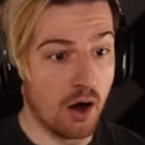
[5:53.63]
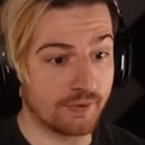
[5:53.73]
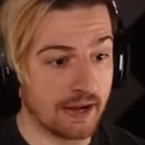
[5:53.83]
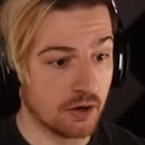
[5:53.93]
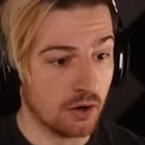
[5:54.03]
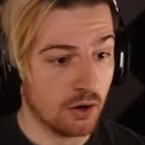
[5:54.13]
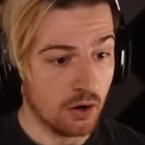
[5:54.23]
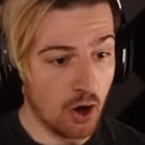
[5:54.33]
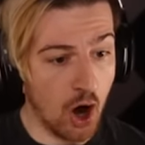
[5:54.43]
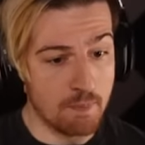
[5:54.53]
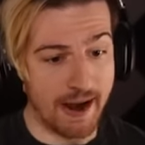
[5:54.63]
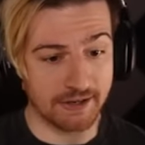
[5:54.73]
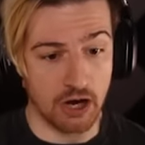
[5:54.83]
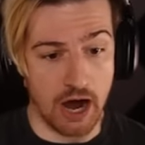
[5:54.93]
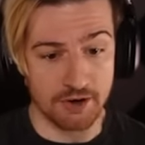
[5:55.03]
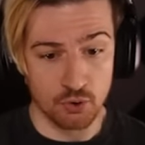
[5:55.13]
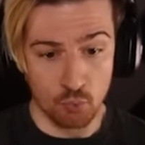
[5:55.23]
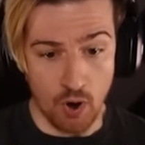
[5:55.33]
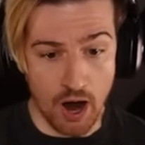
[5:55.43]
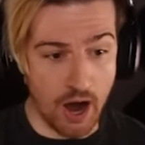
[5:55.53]
Okay. Oh my God!
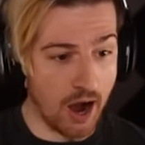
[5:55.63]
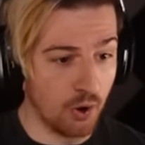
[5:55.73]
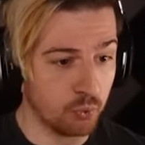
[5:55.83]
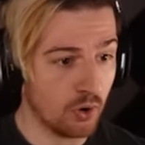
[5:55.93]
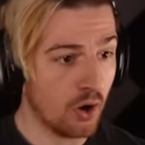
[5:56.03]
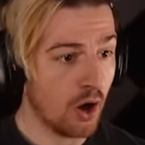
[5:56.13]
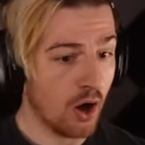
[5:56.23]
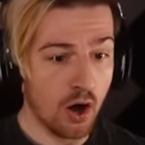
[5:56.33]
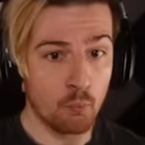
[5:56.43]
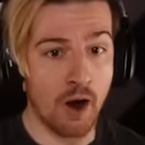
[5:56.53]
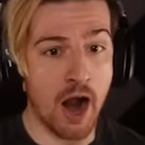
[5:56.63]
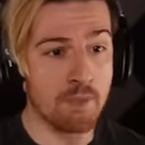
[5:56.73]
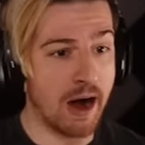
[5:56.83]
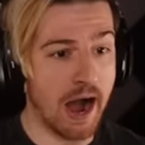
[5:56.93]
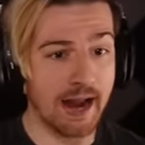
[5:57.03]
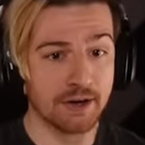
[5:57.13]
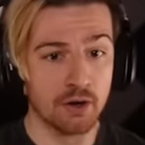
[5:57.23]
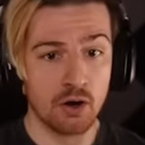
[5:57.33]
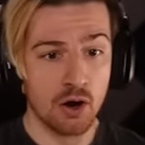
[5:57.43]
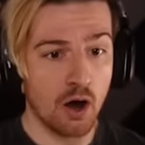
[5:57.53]
Woo! Where am I?
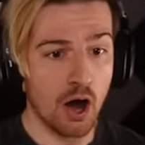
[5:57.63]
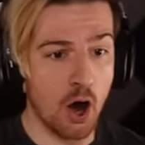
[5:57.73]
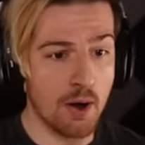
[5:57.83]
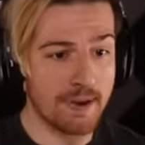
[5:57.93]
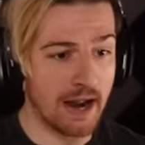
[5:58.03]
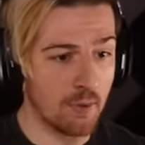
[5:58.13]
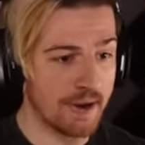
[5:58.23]
Oh, I'm here, I'm